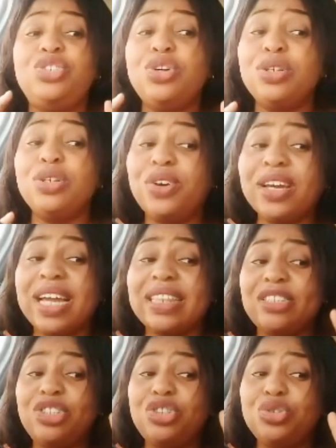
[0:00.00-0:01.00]
Don't
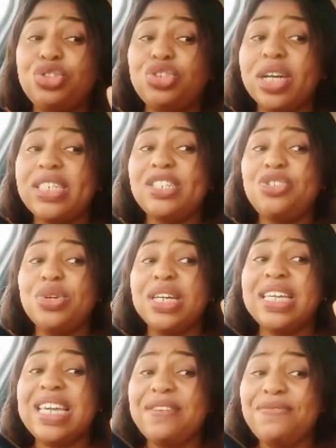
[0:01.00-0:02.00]
forget the two choices you are
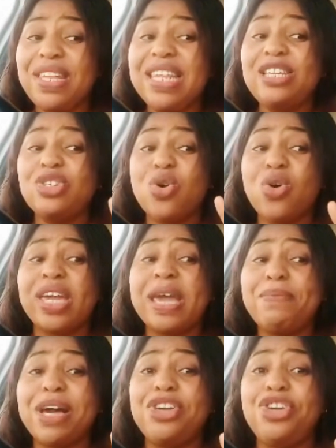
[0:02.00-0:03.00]
giving is
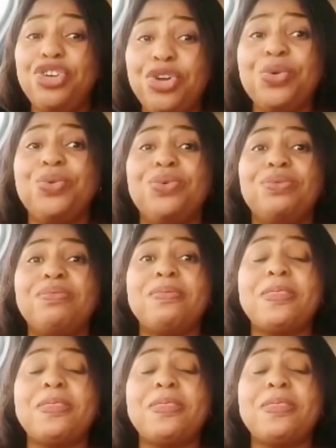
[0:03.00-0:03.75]
okay by you.